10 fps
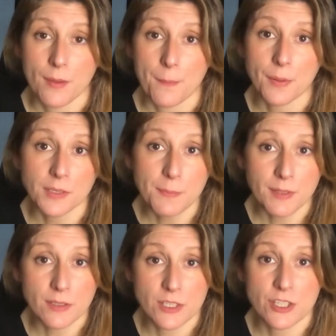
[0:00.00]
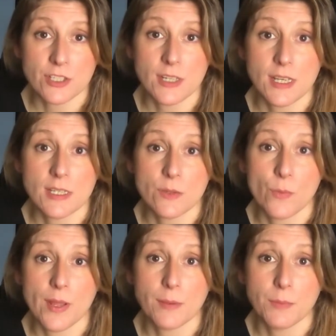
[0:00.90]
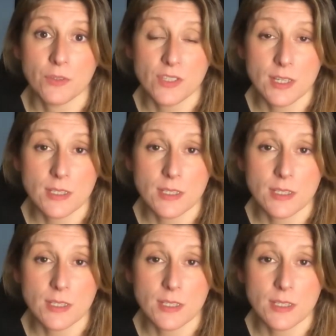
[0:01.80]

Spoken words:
Body percussion is when music